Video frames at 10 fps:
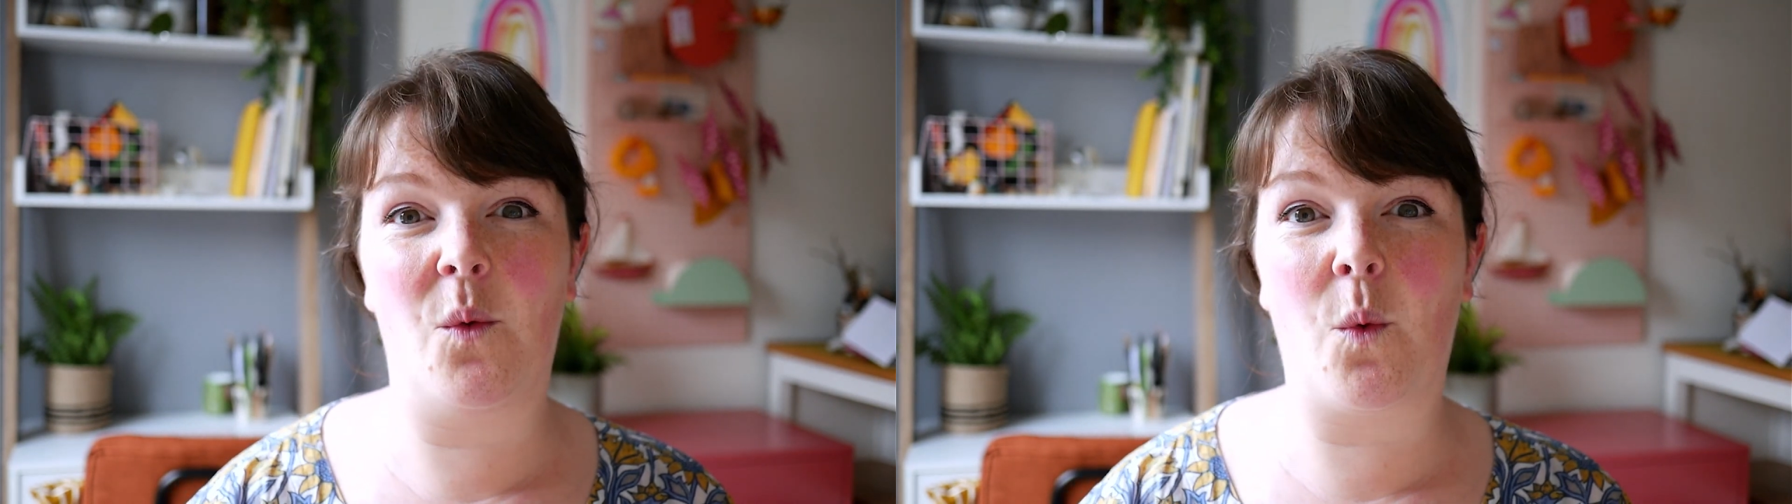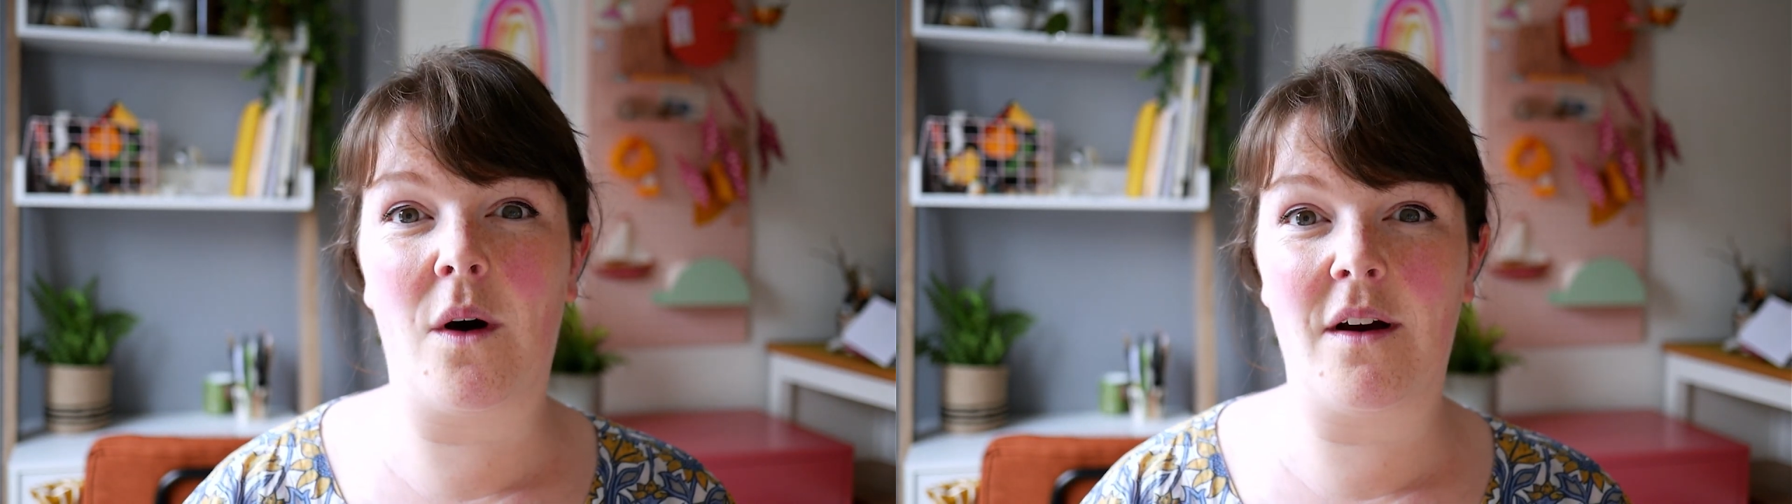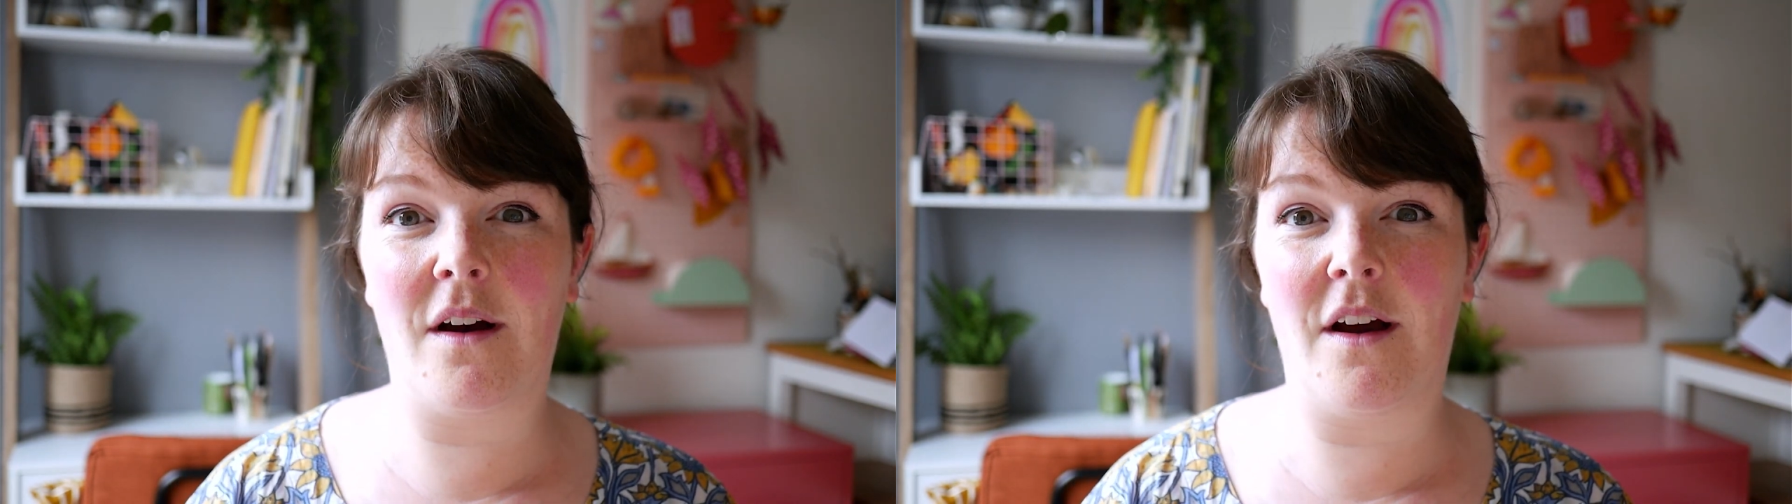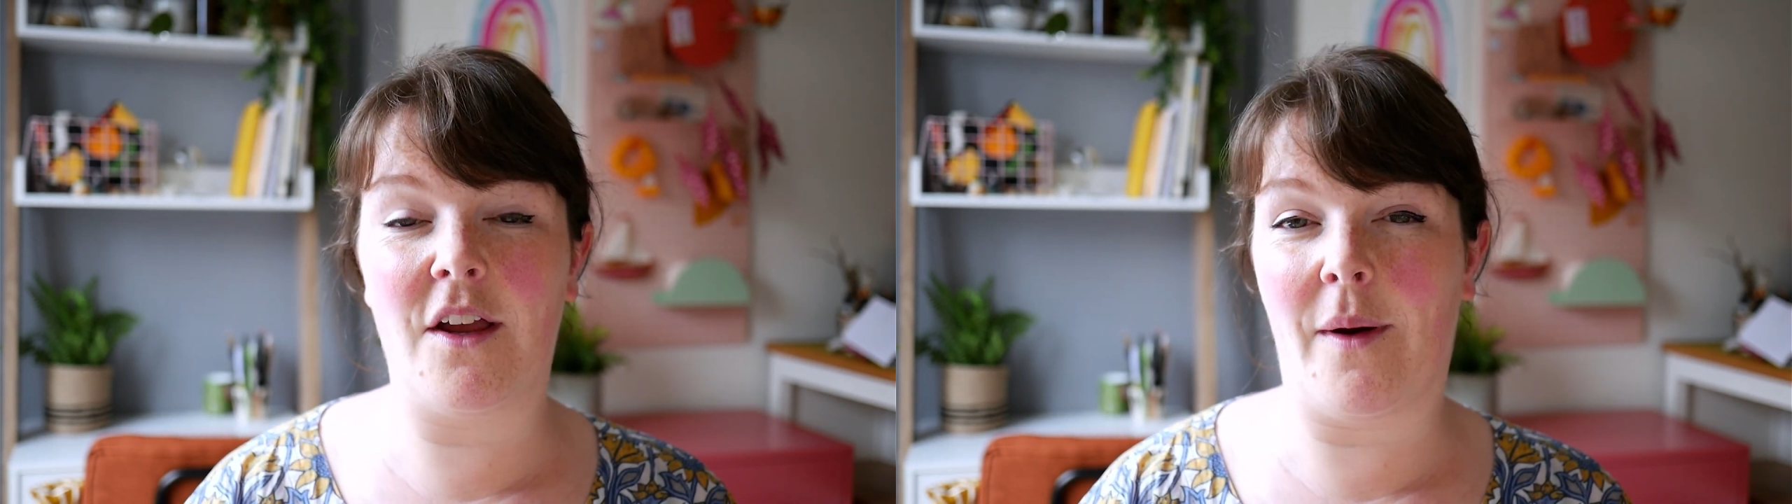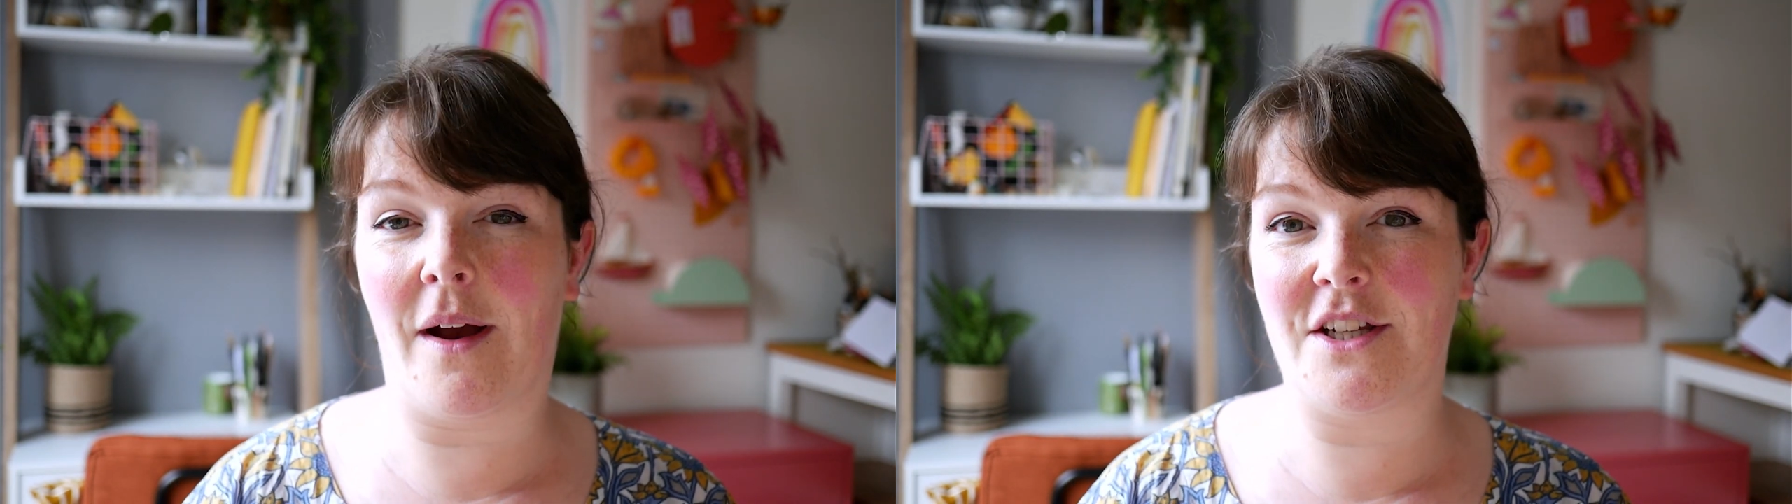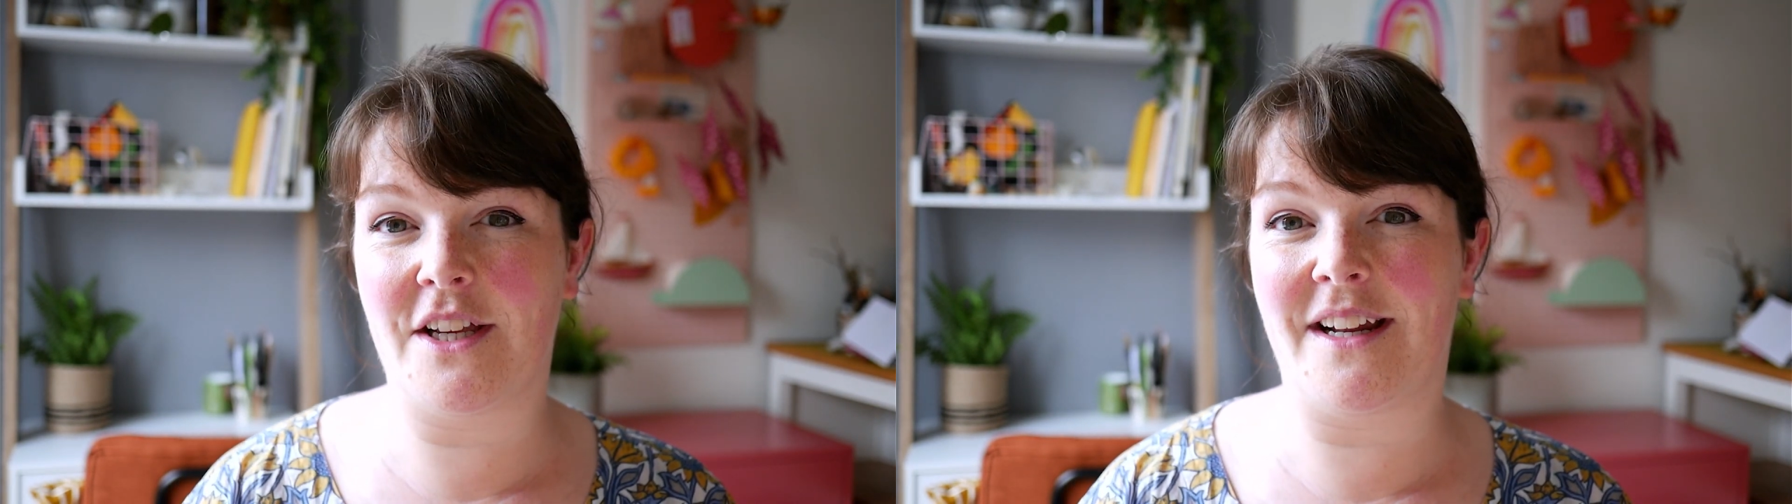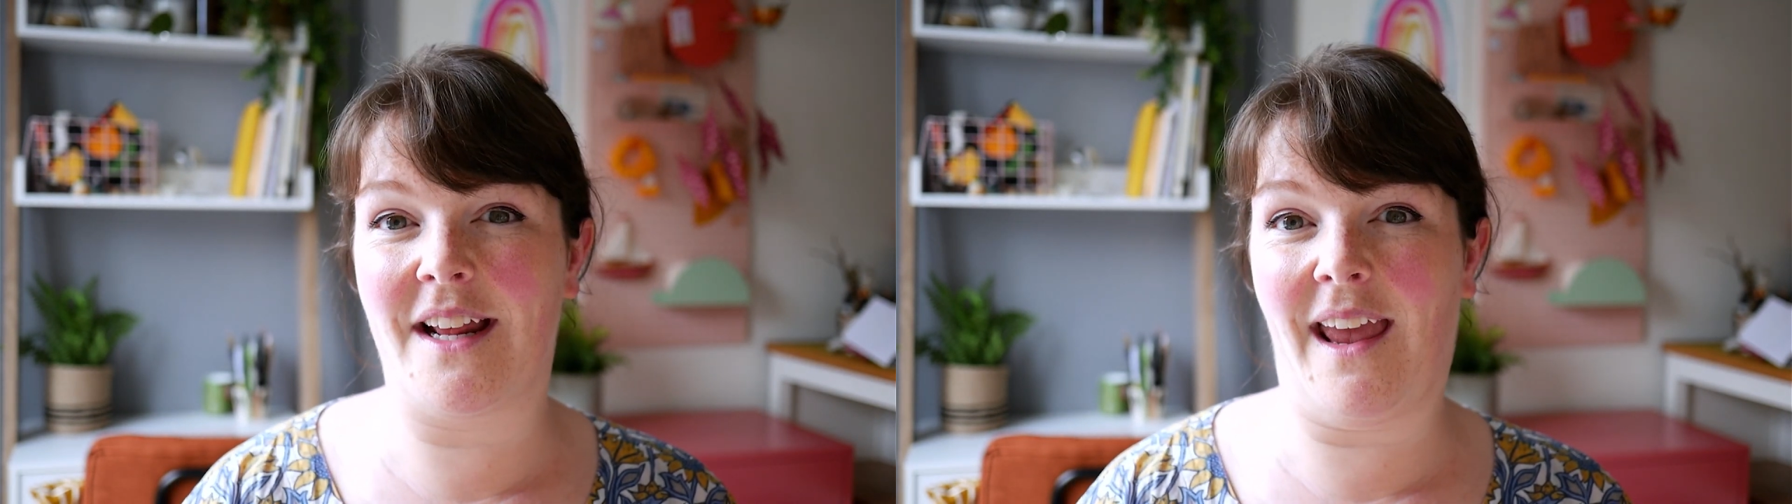What are you actually going to